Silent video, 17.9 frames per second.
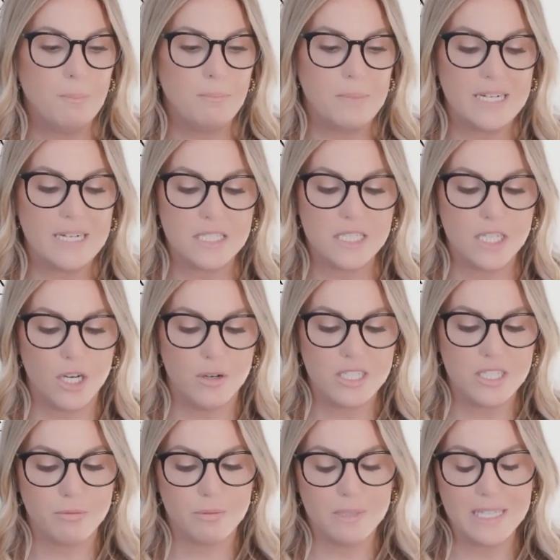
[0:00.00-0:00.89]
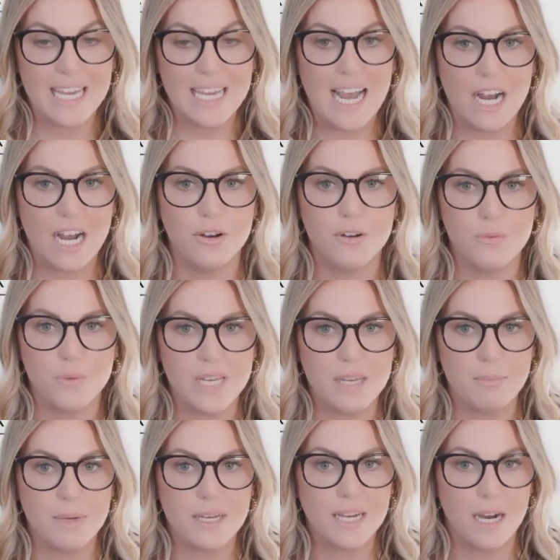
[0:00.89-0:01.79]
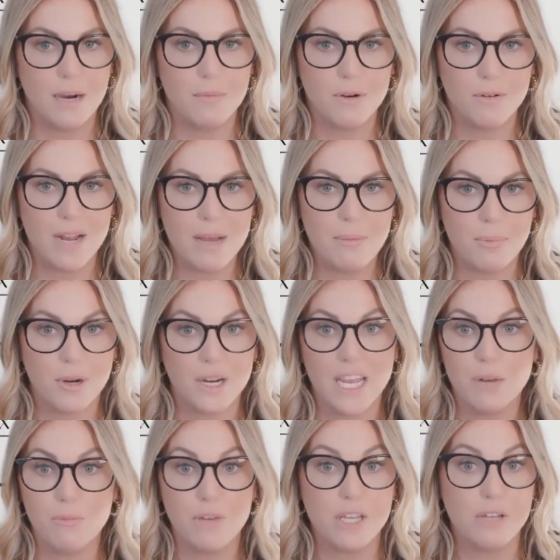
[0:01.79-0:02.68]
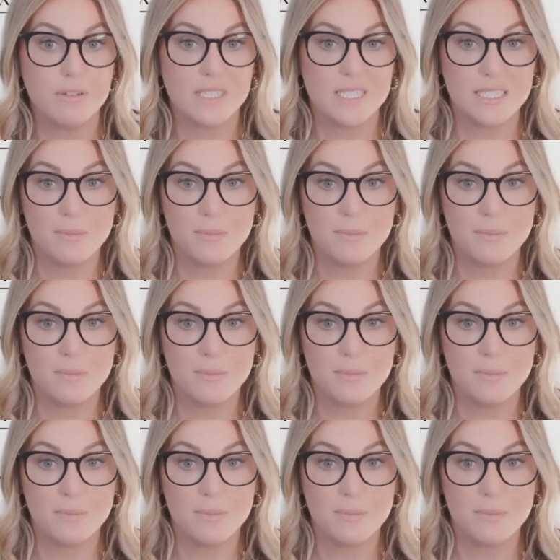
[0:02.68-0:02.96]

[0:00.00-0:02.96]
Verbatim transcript: And so it's really how do we become a rep or can we use a